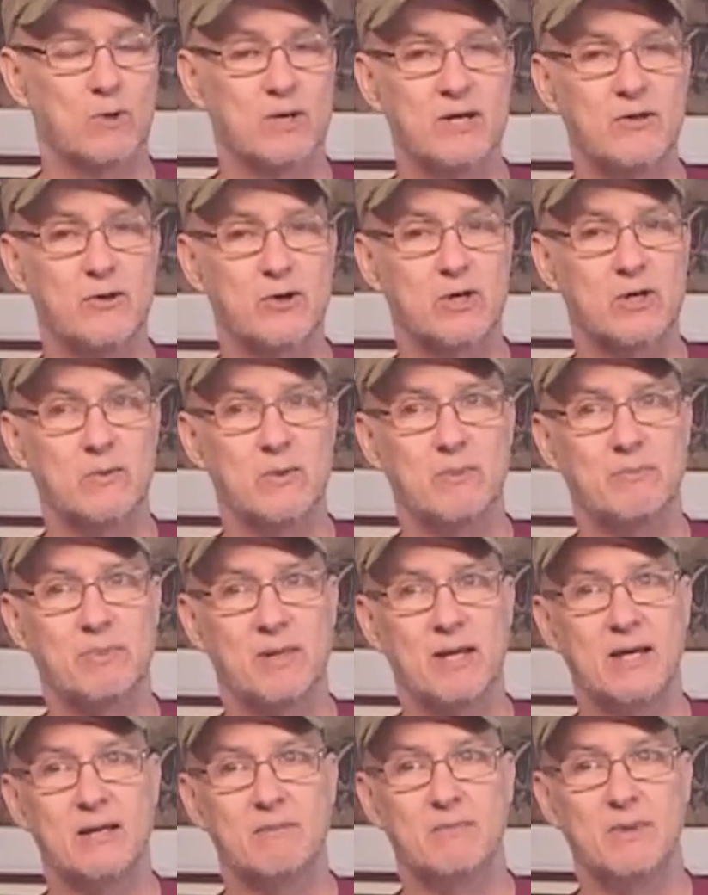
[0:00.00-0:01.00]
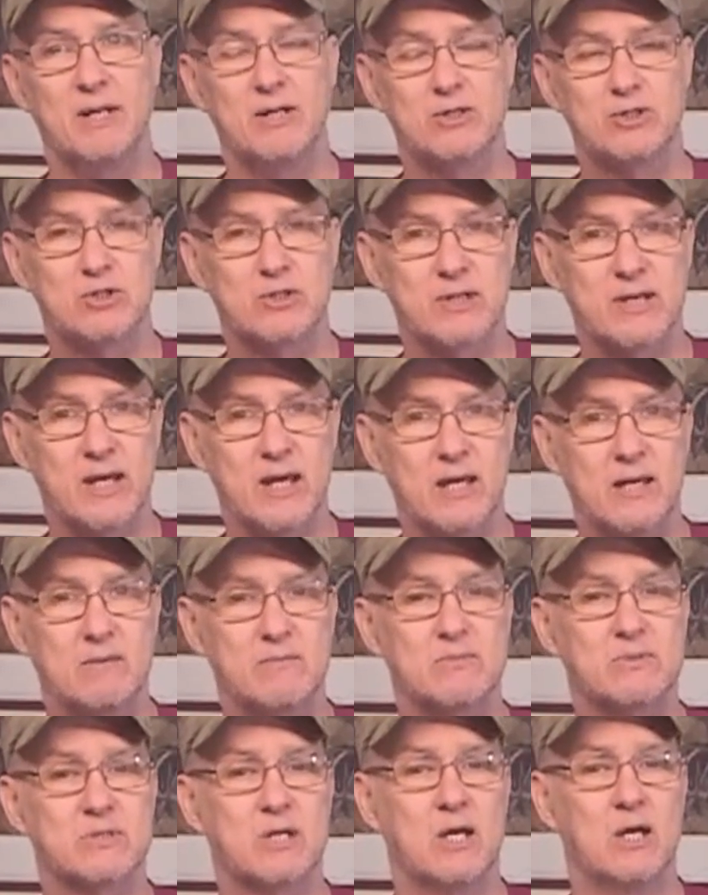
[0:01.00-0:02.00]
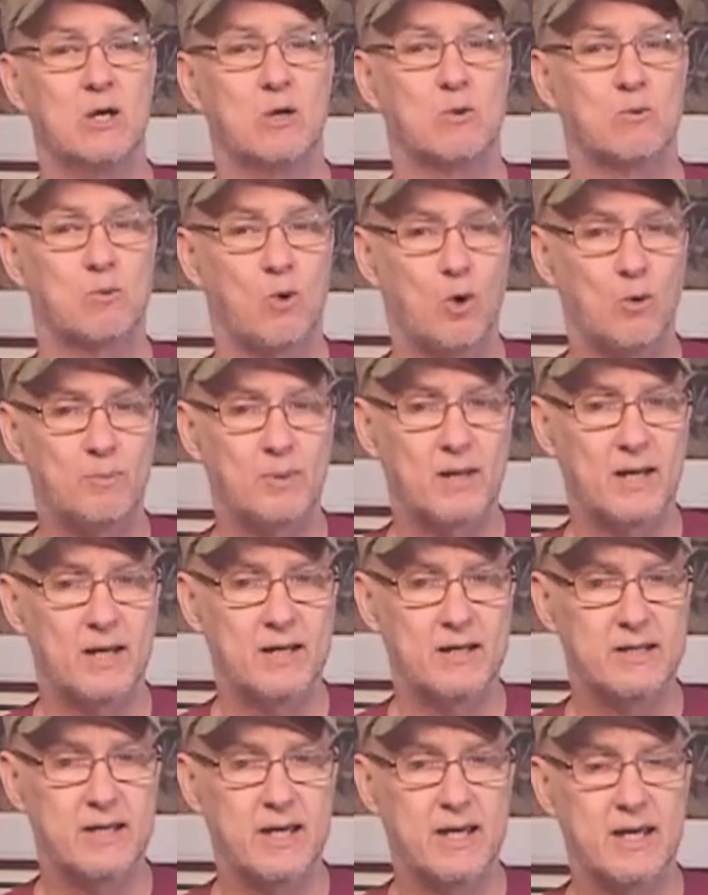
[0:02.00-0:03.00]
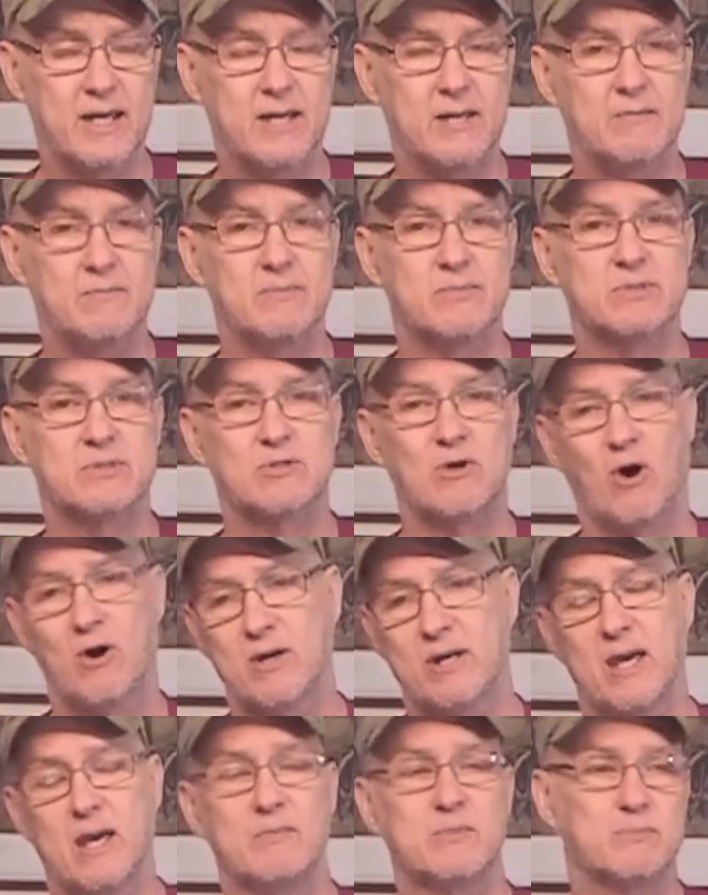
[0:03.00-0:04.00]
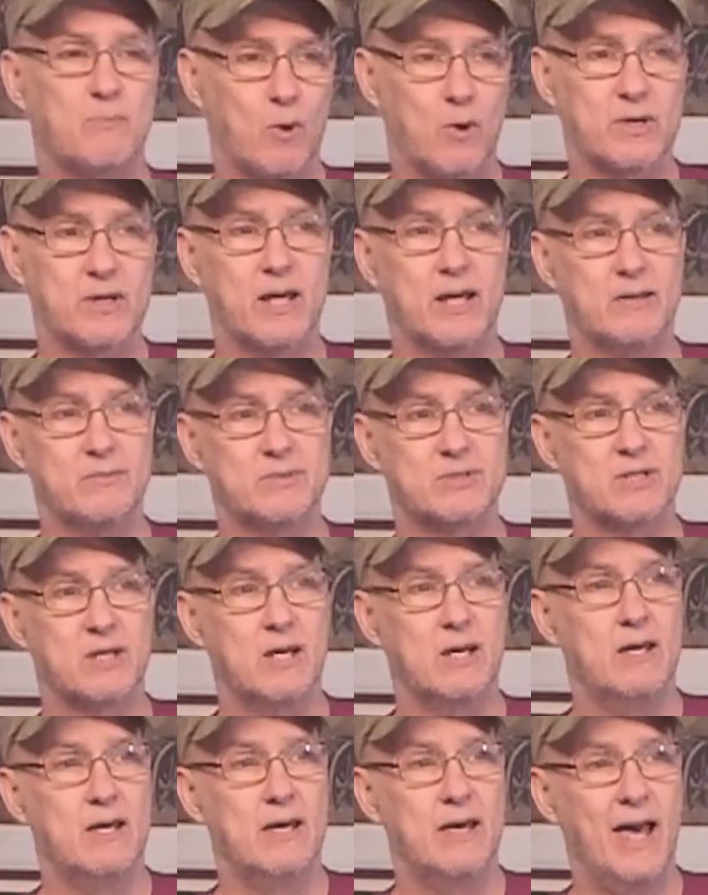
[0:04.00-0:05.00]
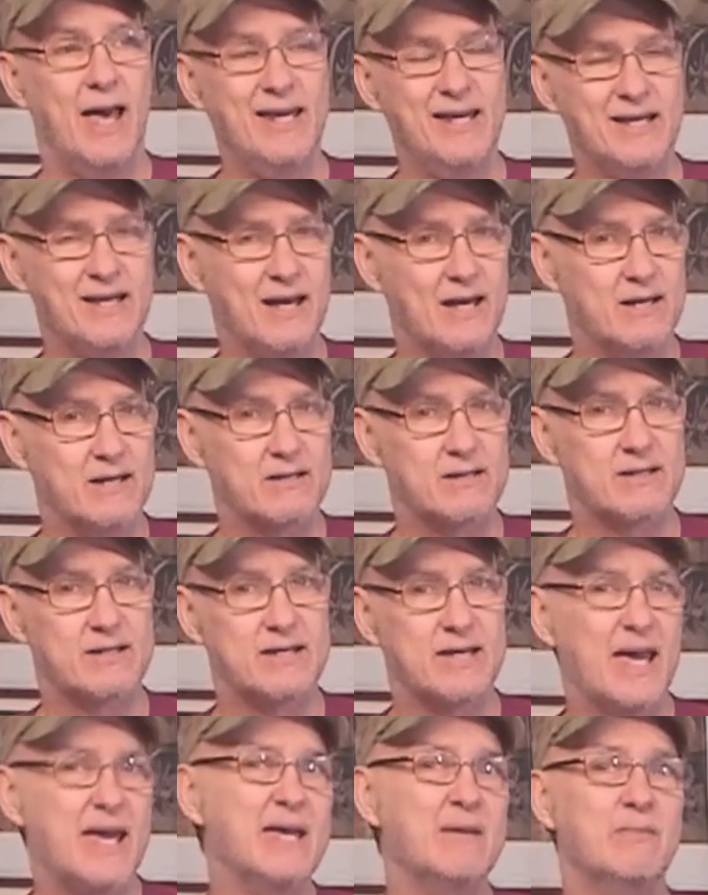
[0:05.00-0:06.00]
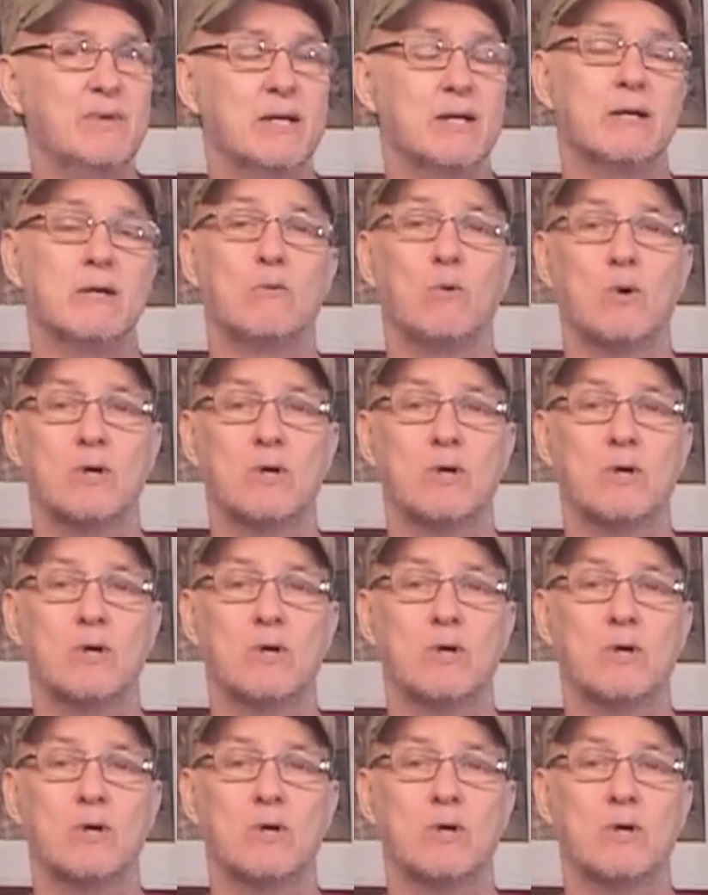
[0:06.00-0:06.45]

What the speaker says: We're either going to be playing miniature games, role-playing games, card games, board games, any kind of gaming.